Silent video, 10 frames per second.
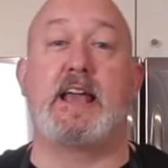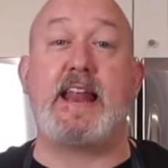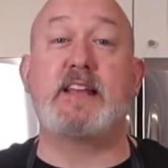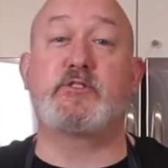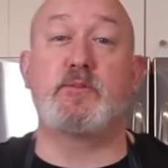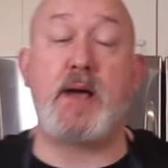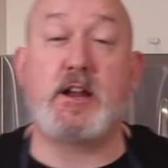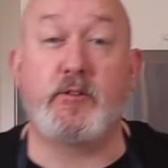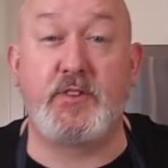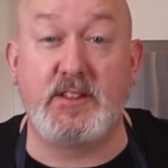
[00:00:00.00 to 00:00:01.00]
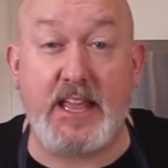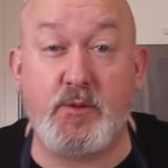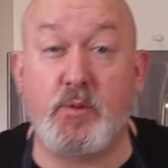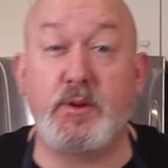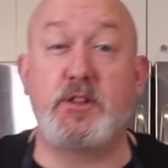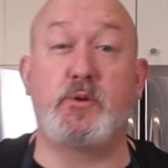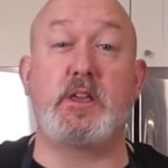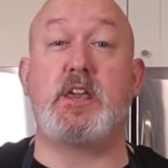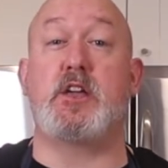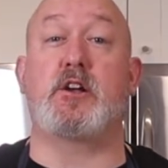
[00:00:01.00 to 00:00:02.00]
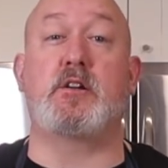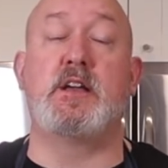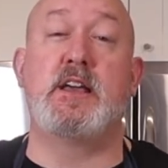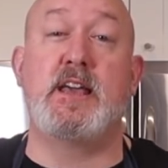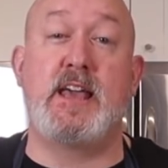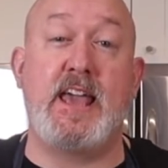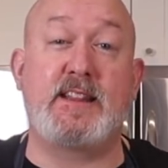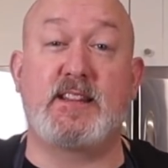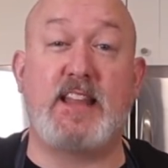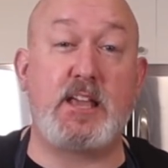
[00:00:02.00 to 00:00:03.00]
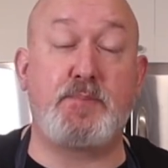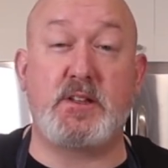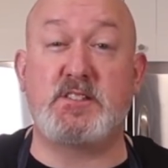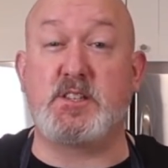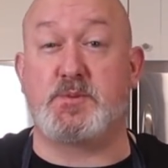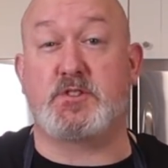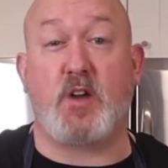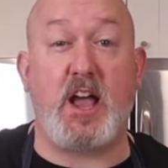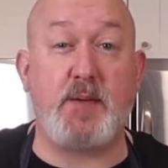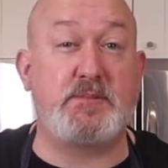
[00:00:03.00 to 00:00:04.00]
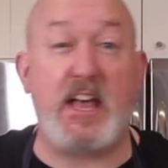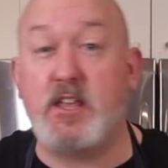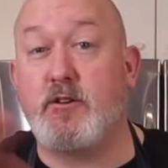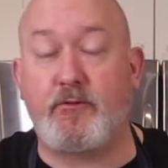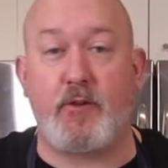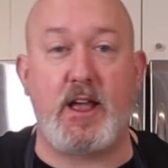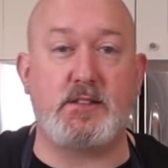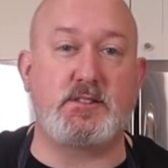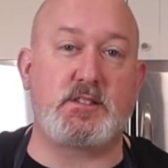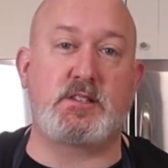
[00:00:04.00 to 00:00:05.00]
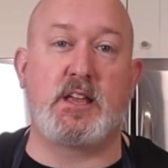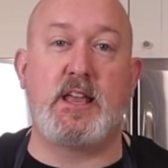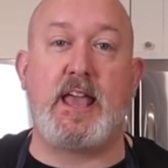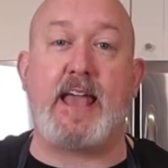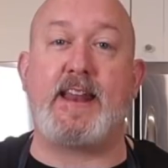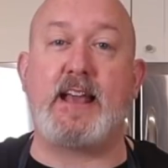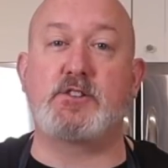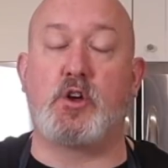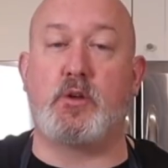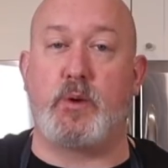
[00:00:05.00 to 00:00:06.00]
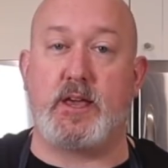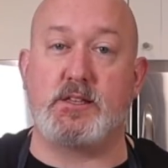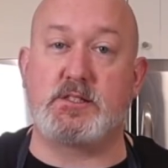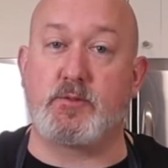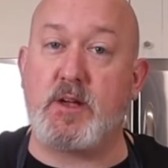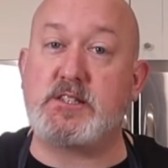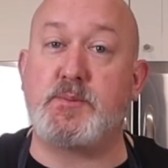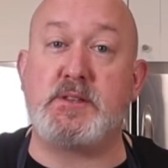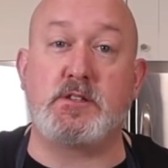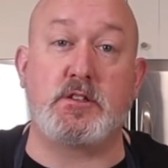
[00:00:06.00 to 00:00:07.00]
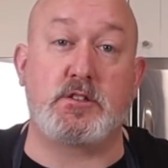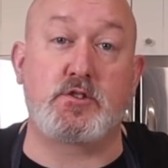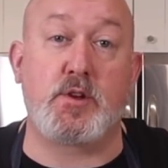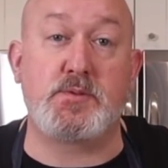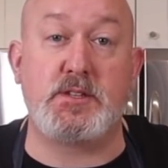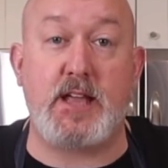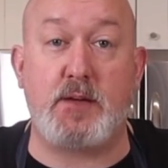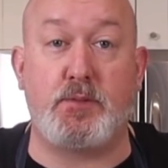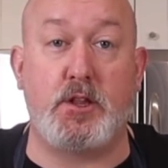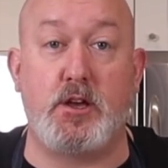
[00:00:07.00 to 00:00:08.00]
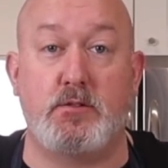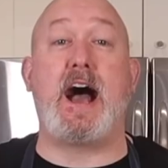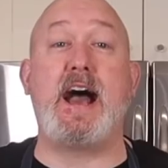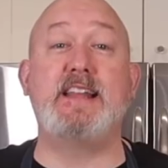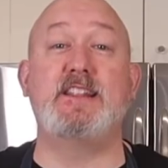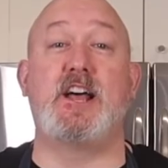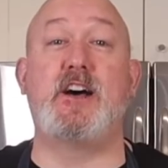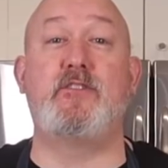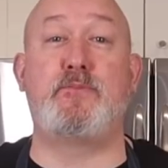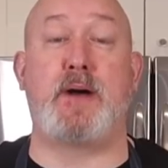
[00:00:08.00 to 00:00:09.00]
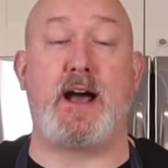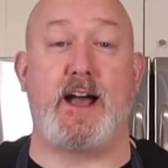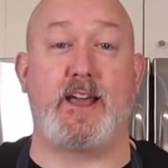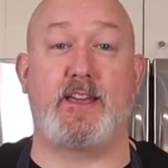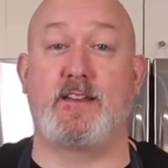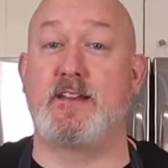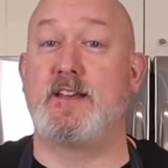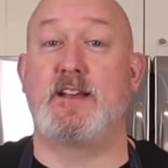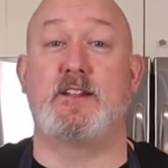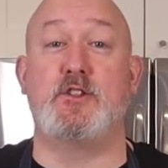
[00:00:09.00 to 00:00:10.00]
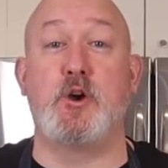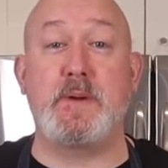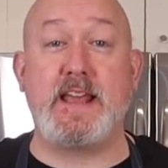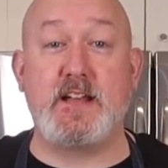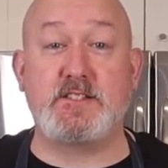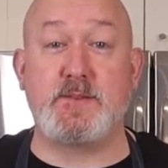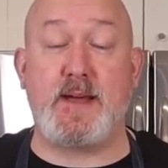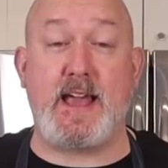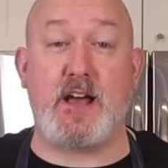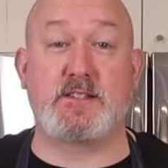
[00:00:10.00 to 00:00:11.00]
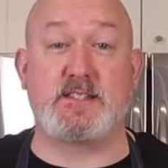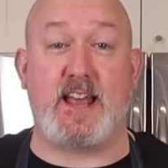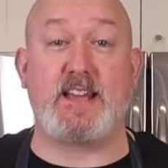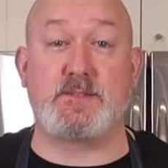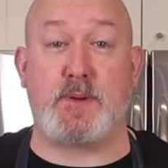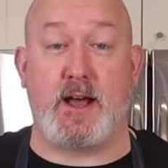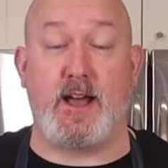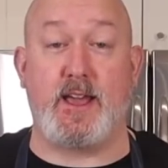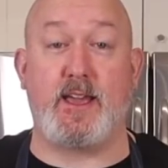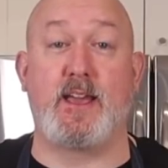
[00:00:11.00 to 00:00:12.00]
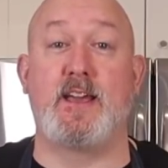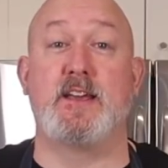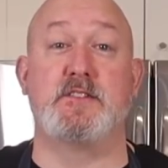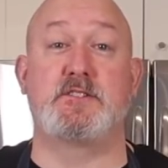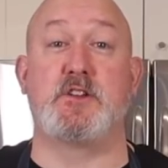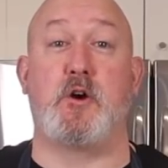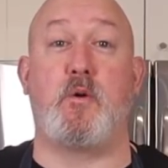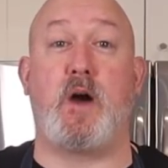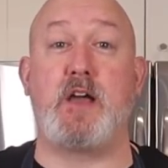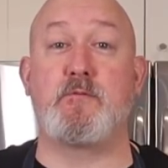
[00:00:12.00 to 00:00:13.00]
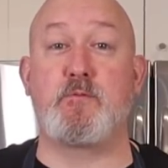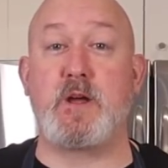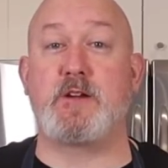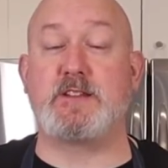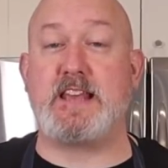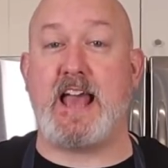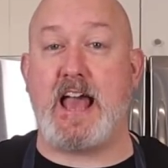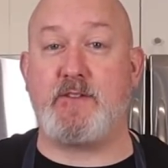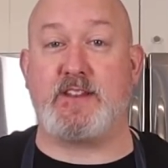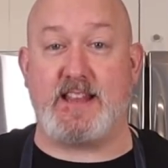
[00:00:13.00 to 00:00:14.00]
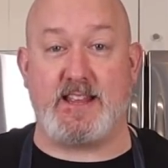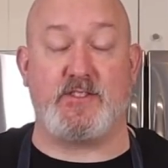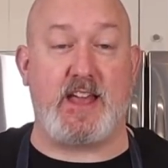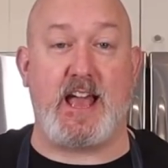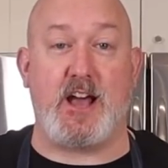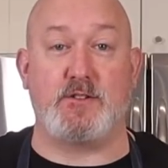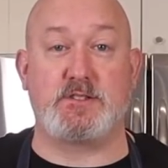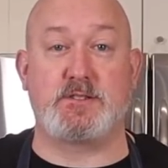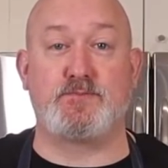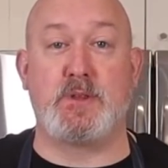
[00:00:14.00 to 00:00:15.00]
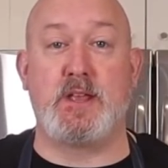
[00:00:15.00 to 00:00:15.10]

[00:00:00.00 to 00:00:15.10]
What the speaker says: And as a reminder, if you like what we're doing here, hit the like button, subscribe, tell your friends, and as always, the recipe's in the description down below. I love pie. Nobody else in my house likes pie, so I rarely have it in the house.